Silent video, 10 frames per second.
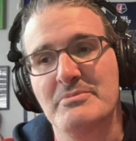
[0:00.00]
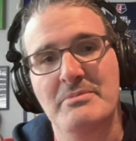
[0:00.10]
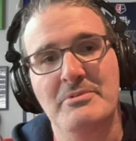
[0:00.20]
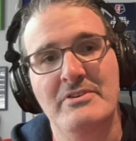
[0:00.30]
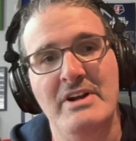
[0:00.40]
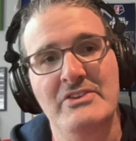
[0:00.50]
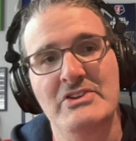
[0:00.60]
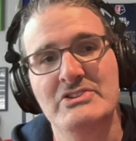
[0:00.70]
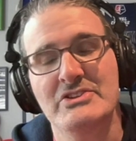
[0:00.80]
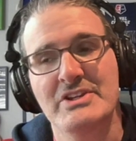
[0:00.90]
to people around
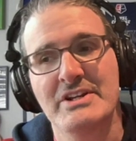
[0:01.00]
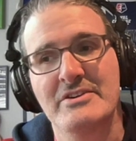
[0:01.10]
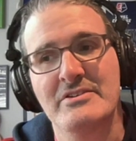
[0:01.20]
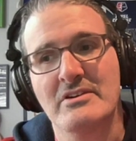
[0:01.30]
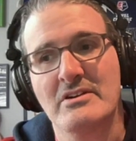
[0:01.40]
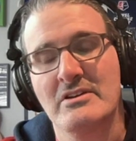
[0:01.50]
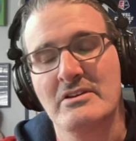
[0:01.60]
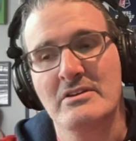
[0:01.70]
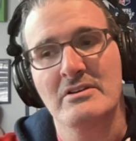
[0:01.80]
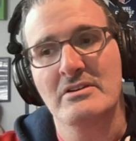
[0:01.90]
this league
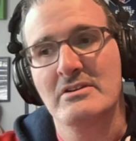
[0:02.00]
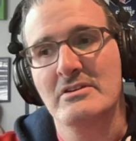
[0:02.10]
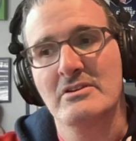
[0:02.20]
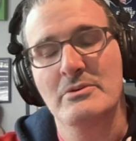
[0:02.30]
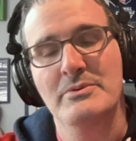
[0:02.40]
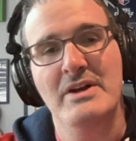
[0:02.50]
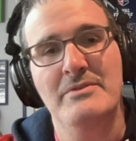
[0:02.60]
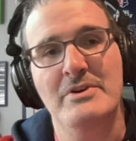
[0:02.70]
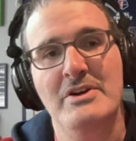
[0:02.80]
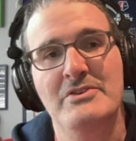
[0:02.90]
who
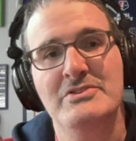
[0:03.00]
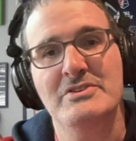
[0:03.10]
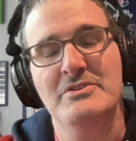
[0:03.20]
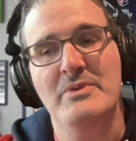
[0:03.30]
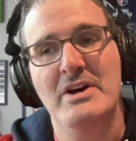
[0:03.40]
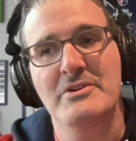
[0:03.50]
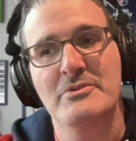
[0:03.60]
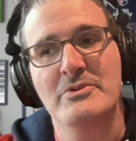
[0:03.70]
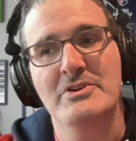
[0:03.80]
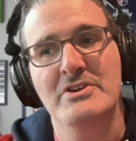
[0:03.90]
never understood why you
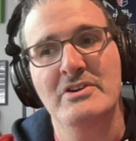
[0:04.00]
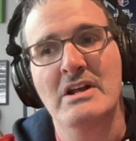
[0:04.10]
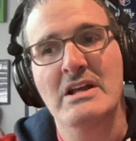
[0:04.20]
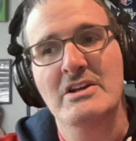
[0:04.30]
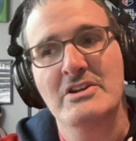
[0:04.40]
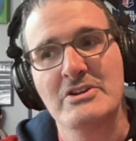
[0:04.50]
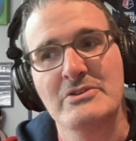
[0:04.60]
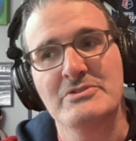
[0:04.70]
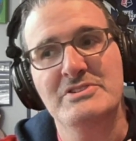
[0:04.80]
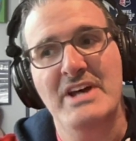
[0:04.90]
couldn't
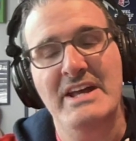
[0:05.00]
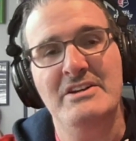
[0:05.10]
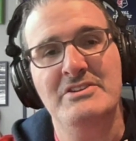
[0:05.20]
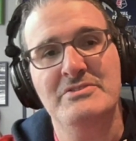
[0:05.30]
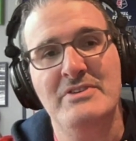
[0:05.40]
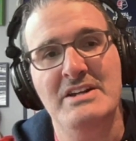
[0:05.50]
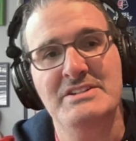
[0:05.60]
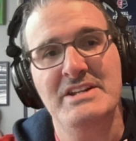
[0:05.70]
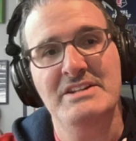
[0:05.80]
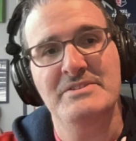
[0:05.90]
use Diana
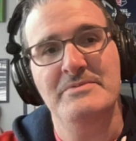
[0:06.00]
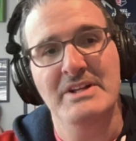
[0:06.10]
Taurasi as